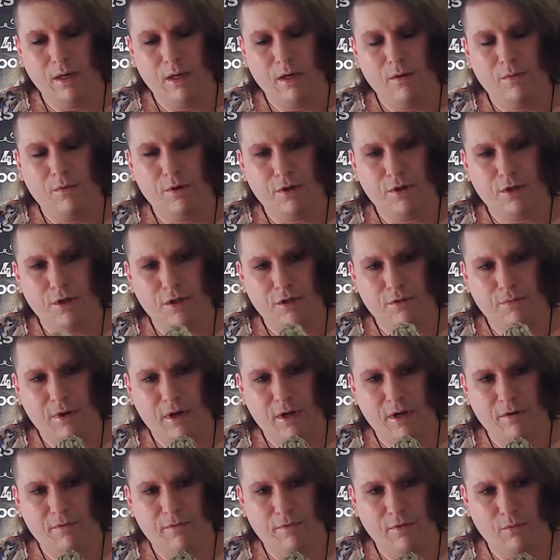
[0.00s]
which is
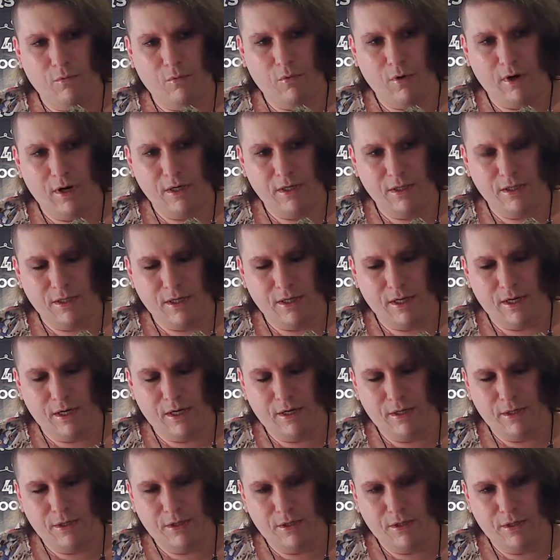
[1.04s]
made from white
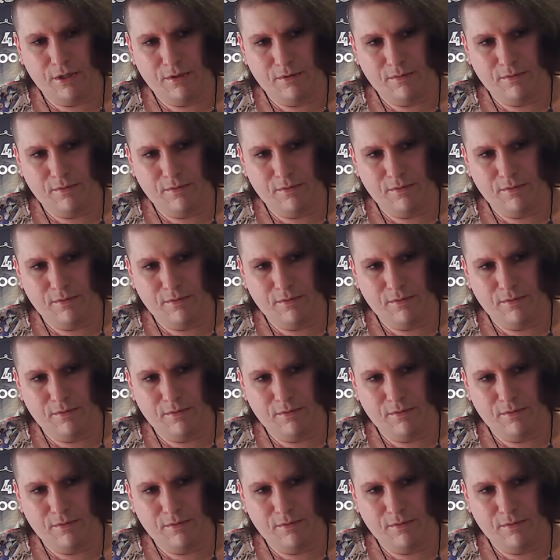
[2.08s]
sage.